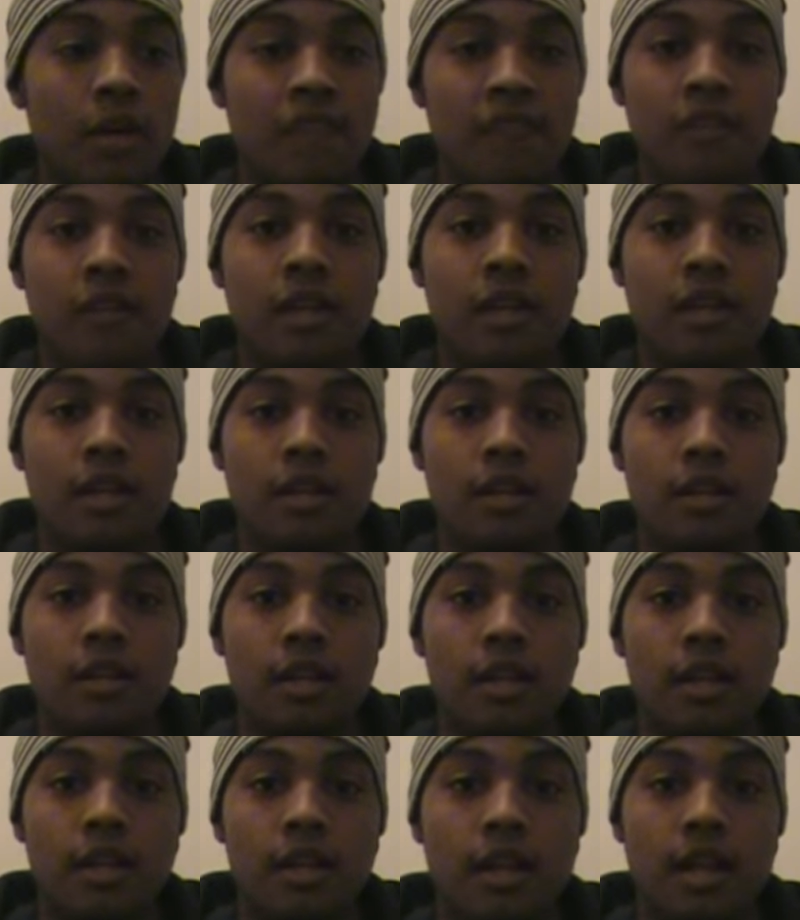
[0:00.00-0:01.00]
I feel like
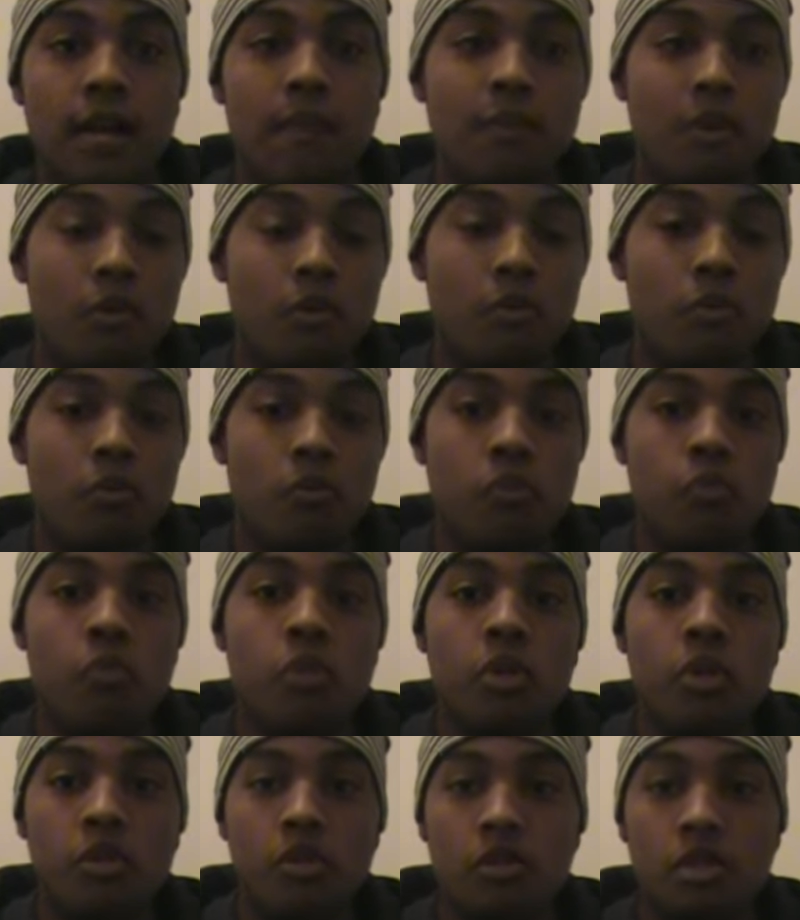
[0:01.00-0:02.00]
I'm a
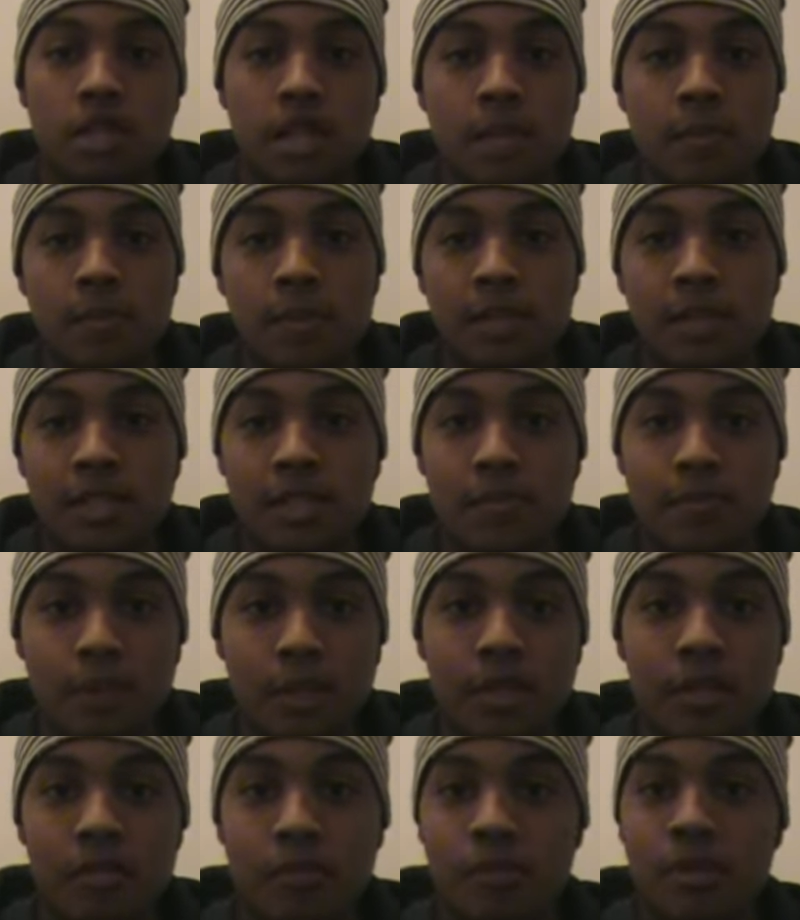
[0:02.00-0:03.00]
real Japanese
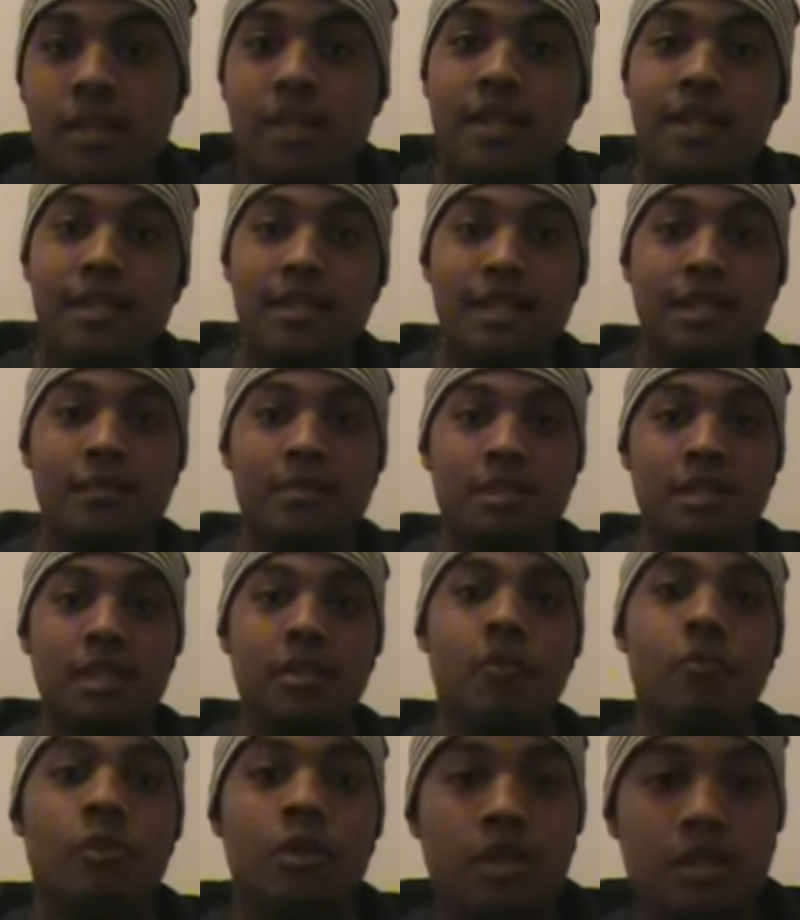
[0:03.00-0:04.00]
speaker because I'm
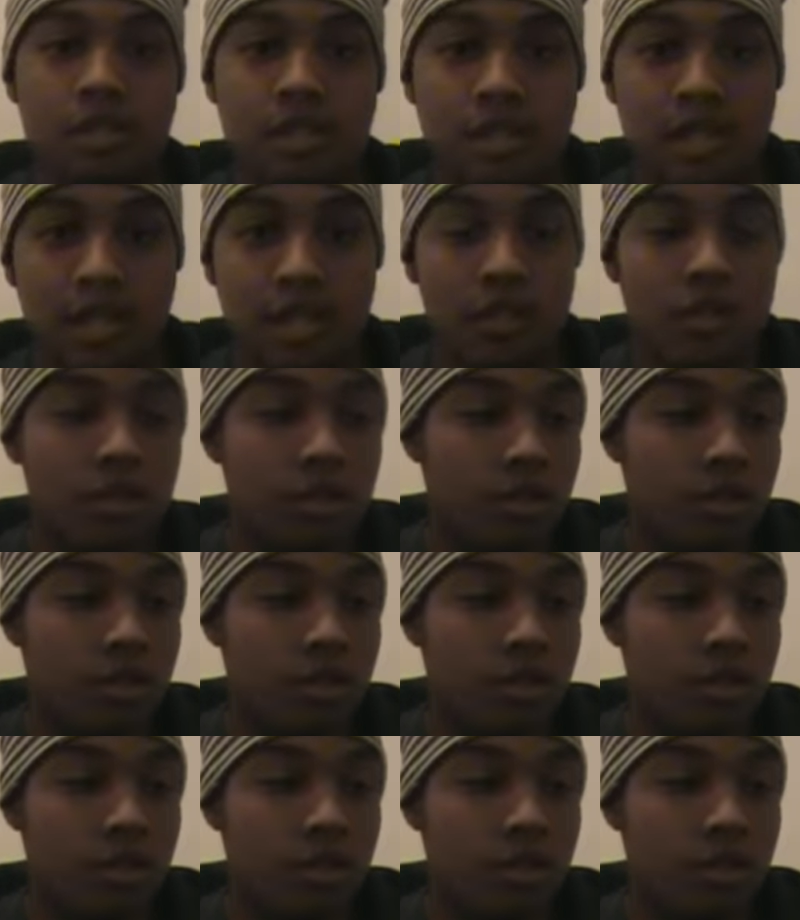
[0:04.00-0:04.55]
saying words that,